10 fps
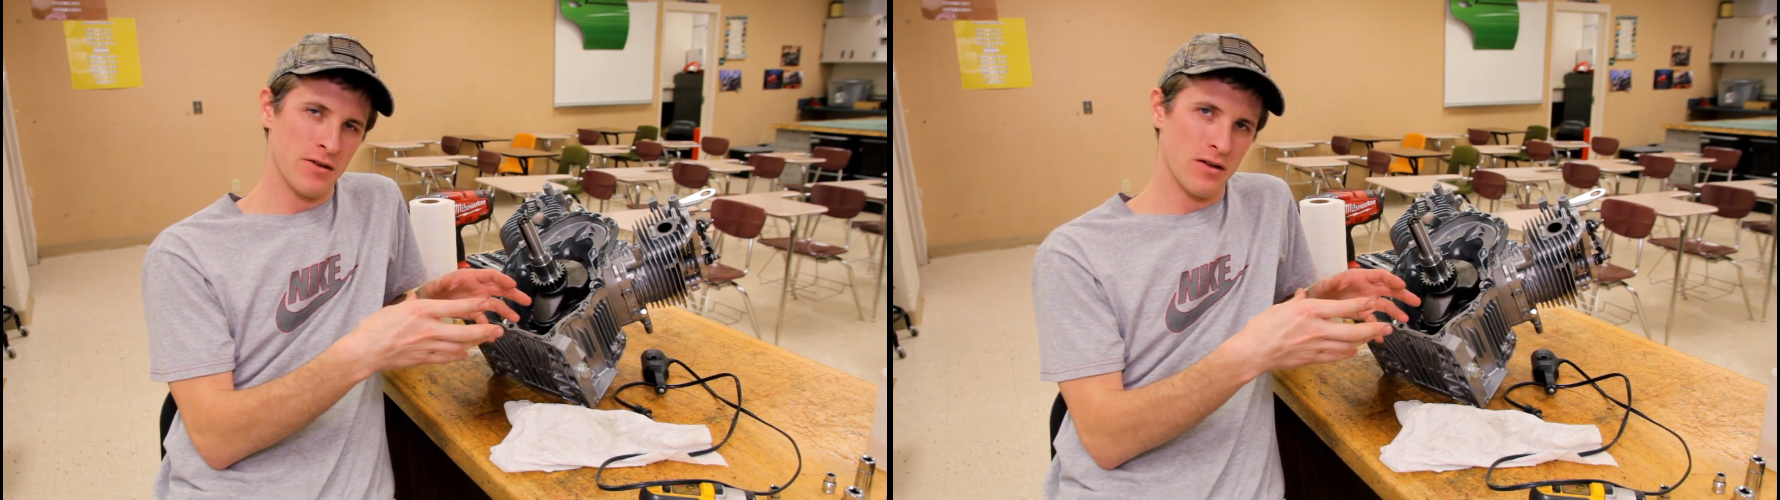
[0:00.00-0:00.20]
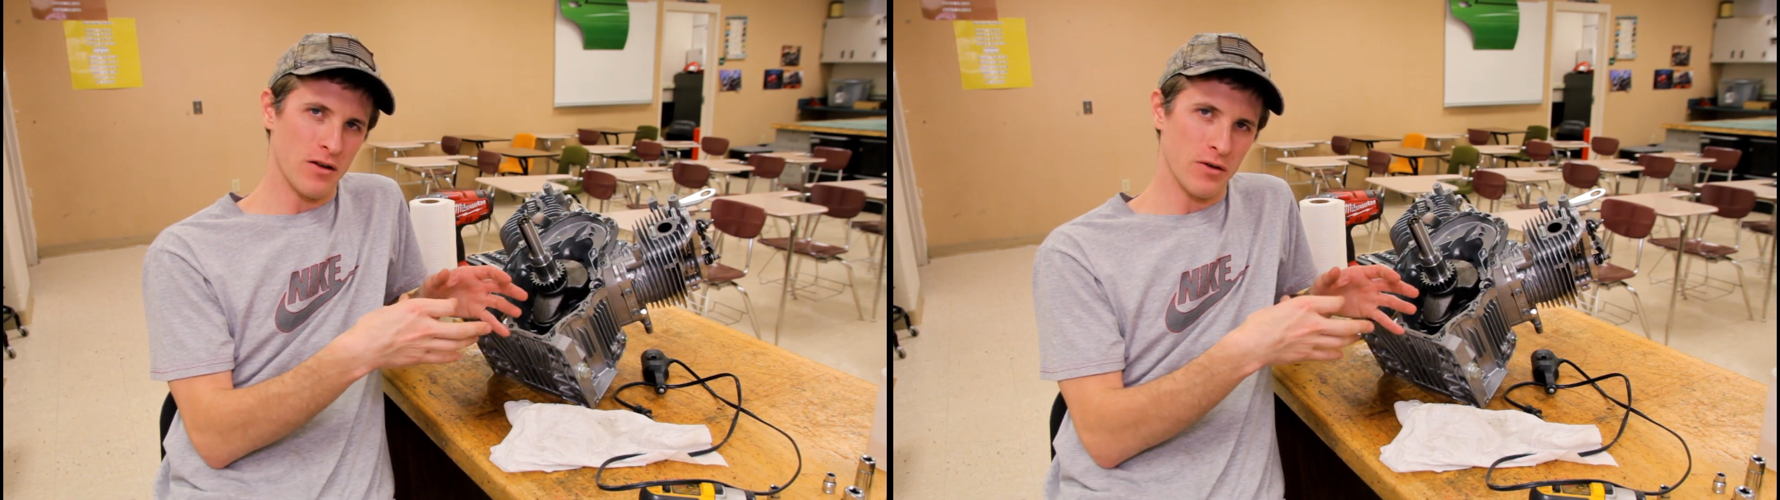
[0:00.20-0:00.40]

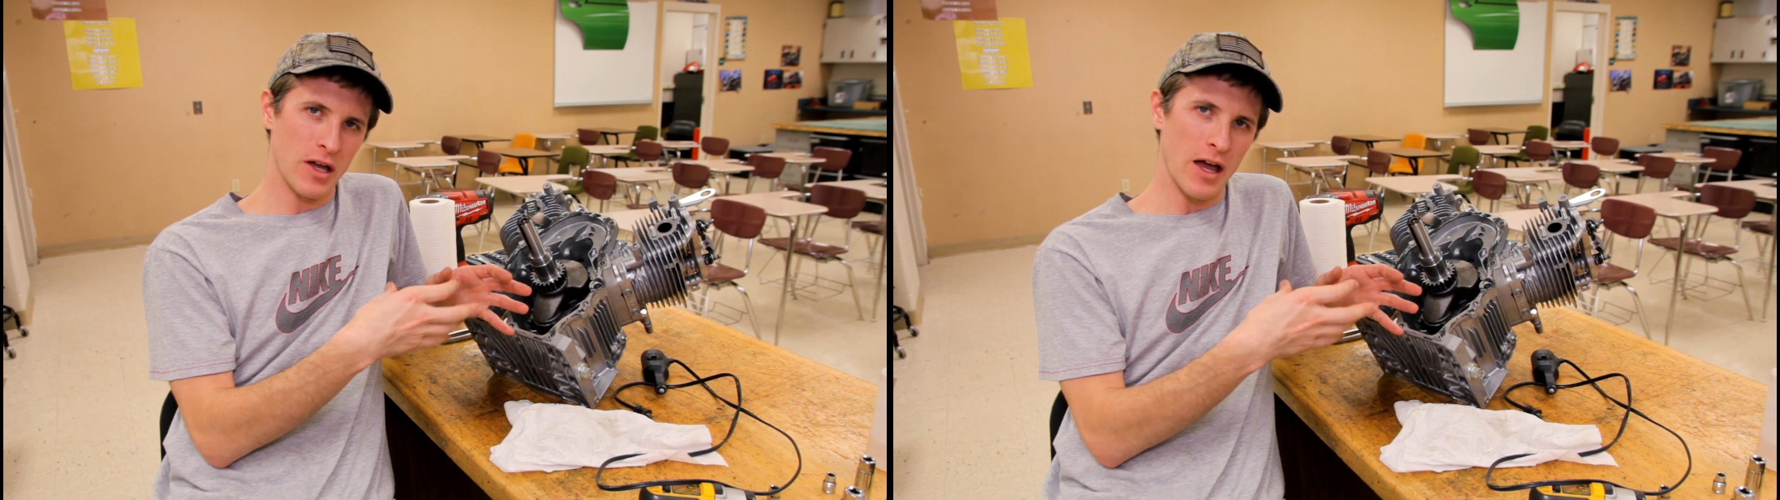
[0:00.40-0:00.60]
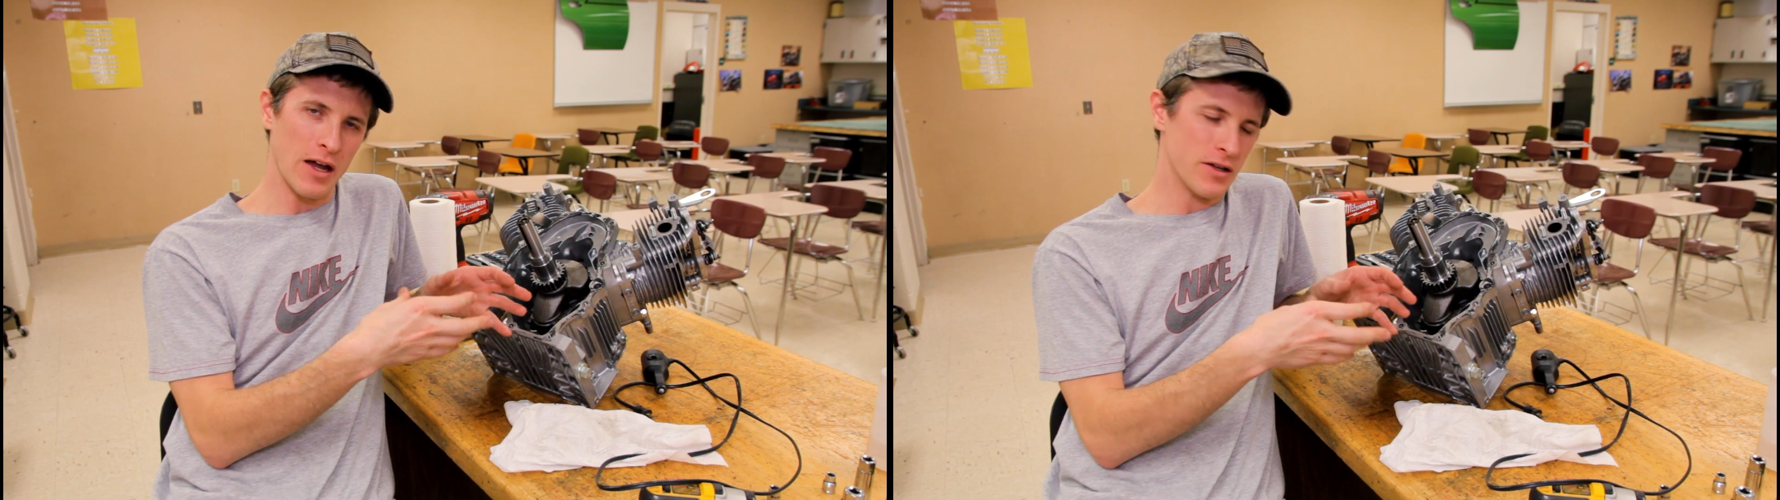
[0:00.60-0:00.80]

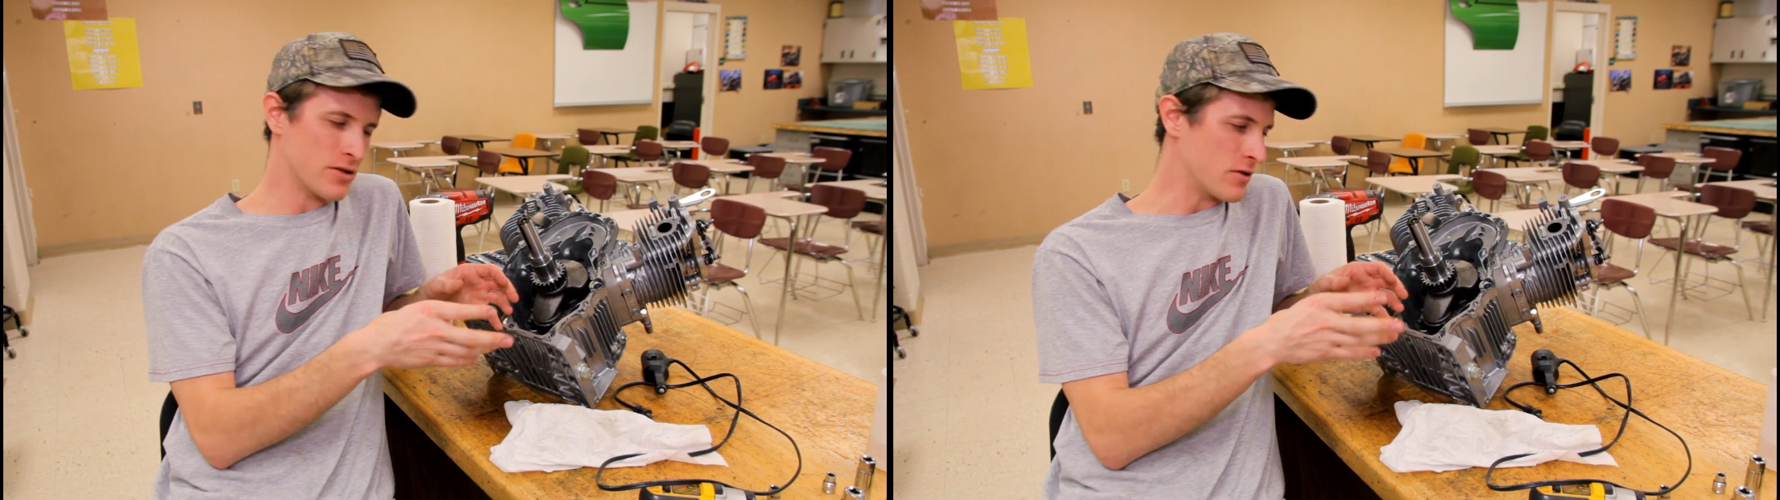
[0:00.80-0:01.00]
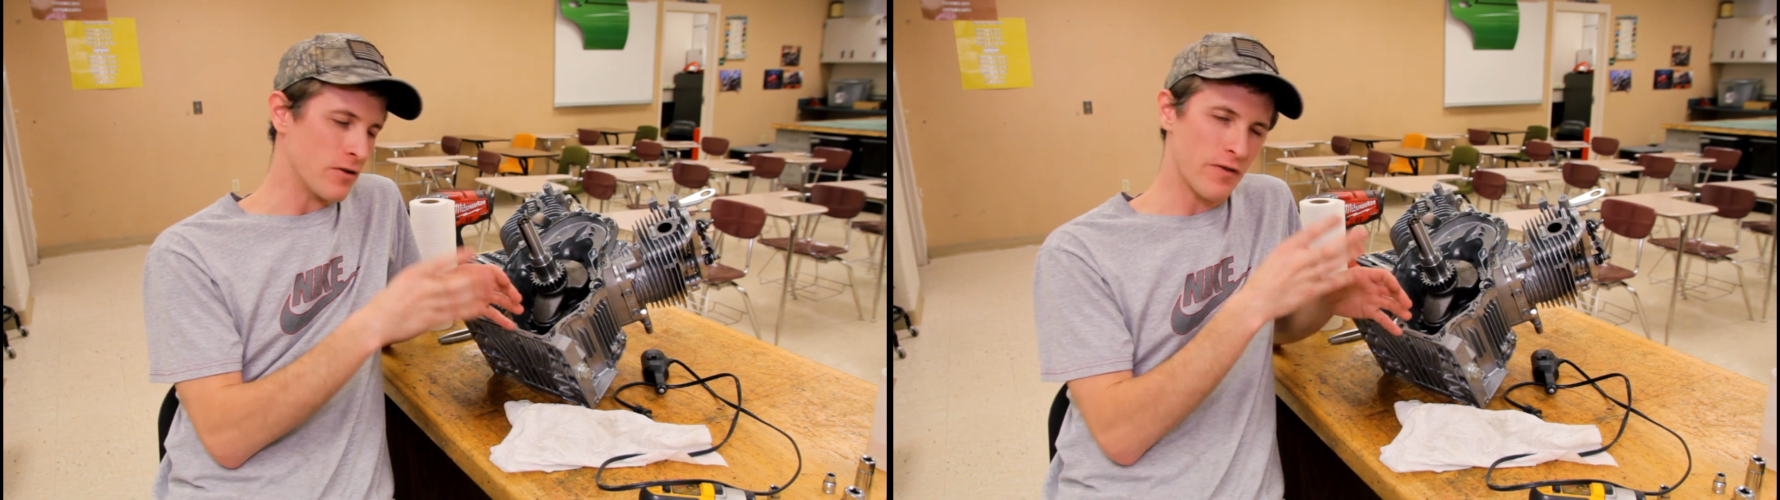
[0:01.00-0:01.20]
Okay,
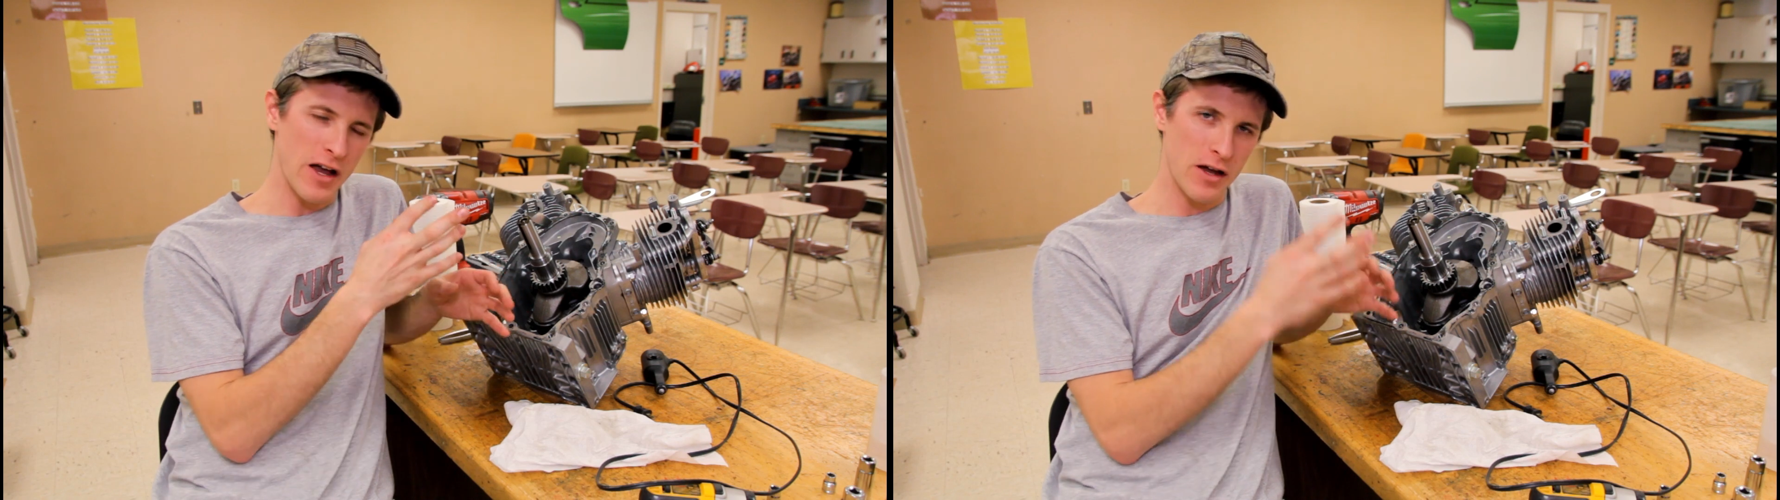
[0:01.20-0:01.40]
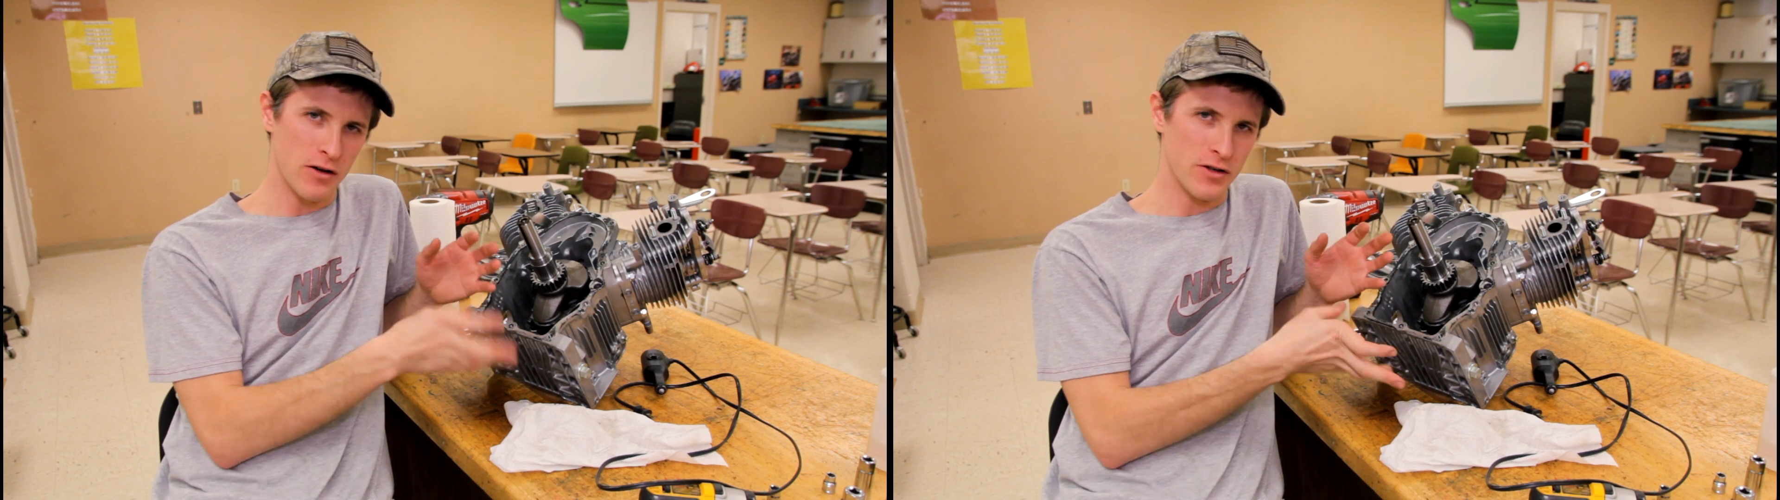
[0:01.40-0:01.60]
so if I
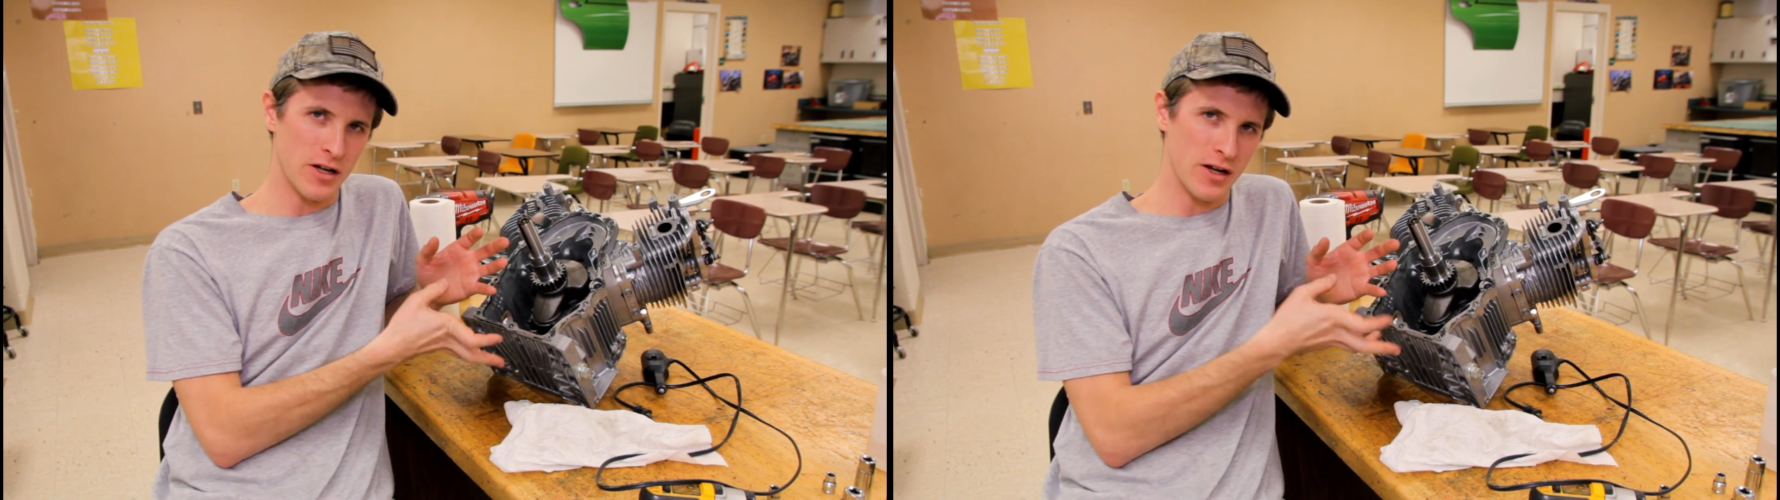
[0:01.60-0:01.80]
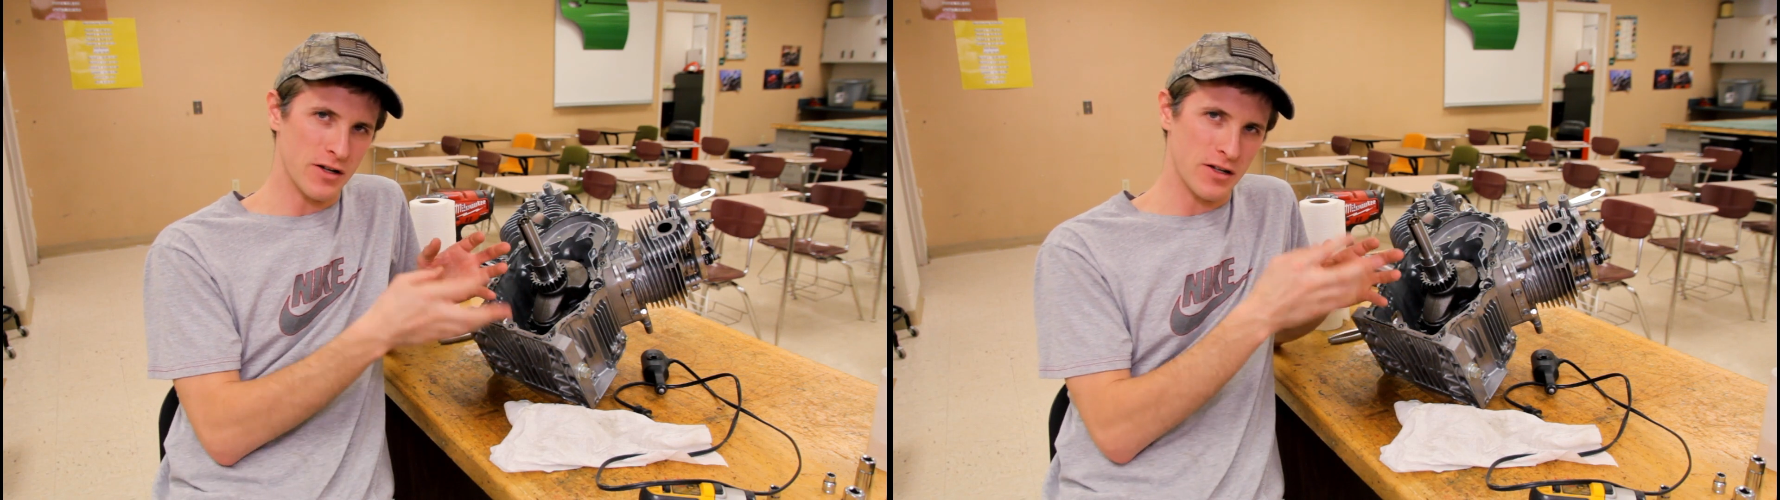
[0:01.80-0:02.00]

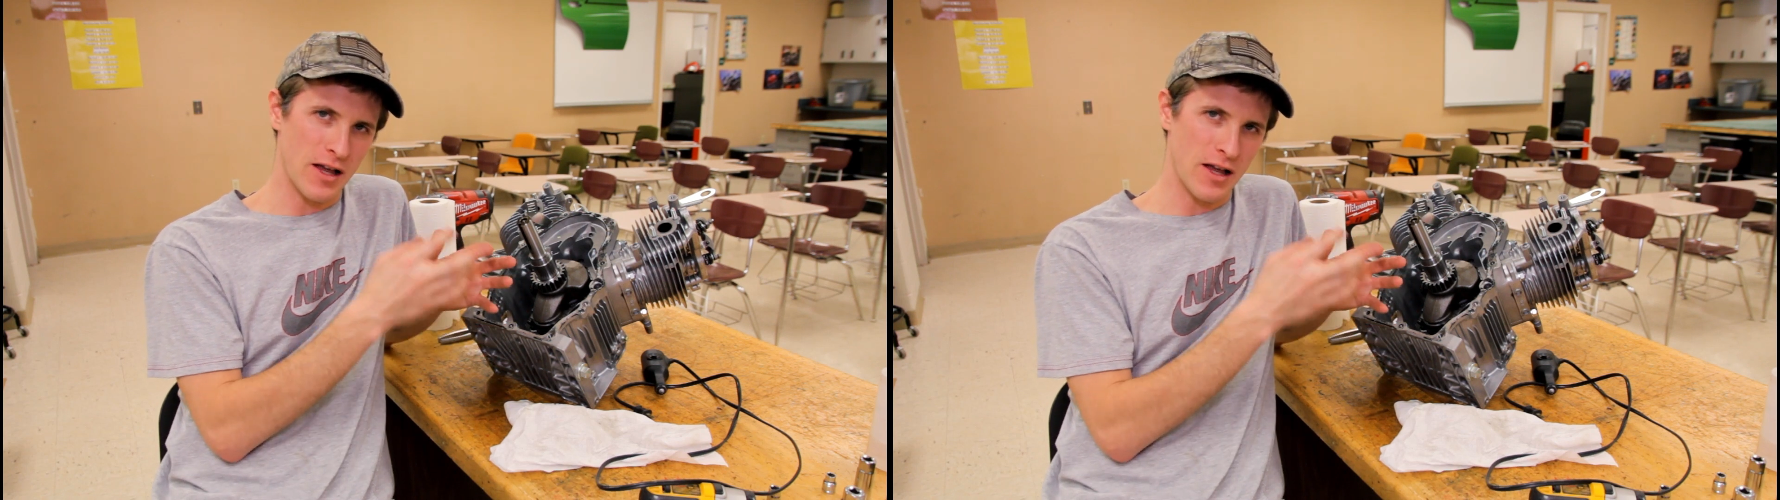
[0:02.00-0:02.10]
interchange the